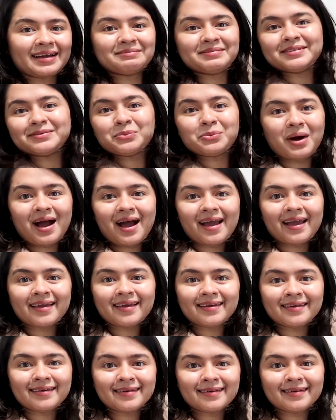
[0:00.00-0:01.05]
I mean, why?
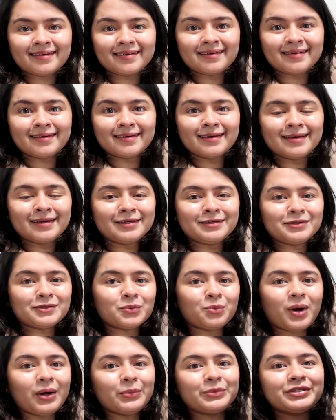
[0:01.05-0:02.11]
You know,
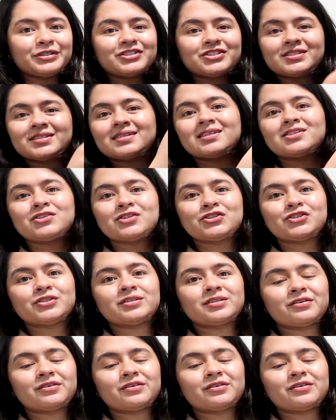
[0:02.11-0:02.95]
why would you just cinch in